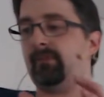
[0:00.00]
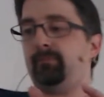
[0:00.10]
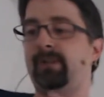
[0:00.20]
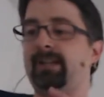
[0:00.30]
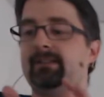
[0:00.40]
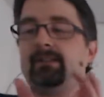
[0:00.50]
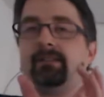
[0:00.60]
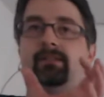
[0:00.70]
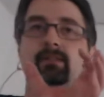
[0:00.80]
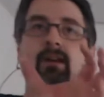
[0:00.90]

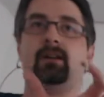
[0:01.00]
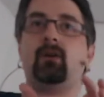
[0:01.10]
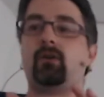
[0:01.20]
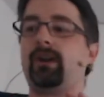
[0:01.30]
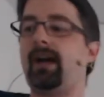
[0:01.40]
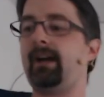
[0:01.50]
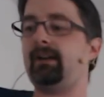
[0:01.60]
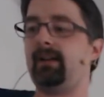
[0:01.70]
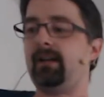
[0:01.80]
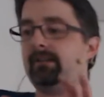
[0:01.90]
split a log
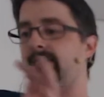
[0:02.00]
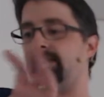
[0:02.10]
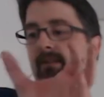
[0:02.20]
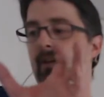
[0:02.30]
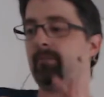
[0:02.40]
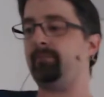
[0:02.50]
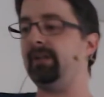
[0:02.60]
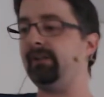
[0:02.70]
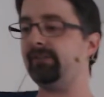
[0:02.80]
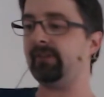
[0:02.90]
line in
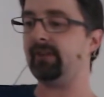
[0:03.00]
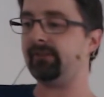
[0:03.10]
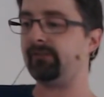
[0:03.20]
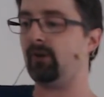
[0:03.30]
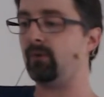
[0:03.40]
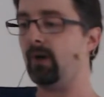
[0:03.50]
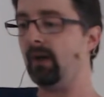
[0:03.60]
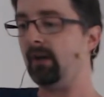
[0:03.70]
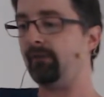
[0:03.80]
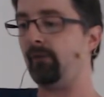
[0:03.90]
pieces. So
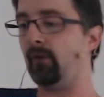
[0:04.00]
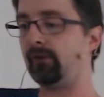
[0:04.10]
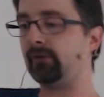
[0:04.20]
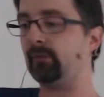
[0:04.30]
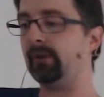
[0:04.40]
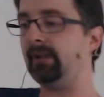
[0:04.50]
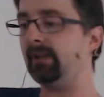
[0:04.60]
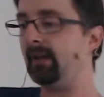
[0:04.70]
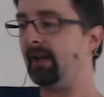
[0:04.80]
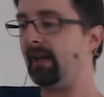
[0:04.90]
first
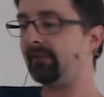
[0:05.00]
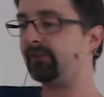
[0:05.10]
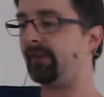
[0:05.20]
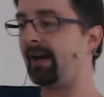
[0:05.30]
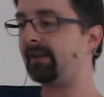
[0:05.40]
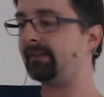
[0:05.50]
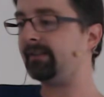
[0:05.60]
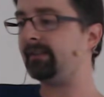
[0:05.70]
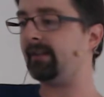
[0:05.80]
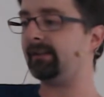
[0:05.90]
we
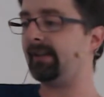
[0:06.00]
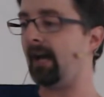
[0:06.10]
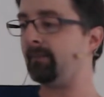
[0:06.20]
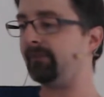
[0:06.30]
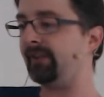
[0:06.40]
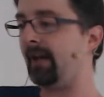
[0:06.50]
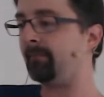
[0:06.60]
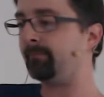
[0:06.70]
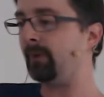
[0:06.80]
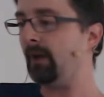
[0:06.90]
extract the
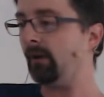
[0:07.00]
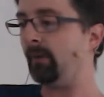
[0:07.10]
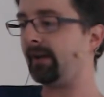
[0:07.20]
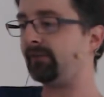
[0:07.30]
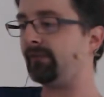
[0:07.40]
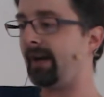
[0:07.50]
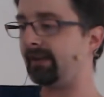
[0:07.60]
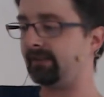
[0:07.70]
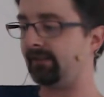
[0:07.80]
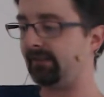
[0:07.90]
timestamp, we
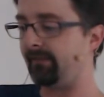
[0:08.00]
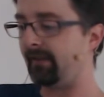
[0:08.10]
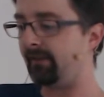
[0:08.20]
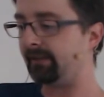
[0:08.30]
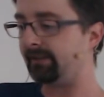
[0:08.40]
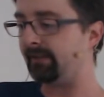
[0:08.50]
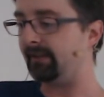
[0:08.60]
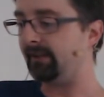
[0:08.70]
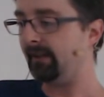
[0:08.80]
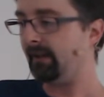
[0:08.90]
extract the
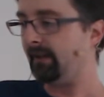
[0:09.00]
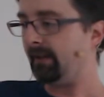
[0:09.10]
severity,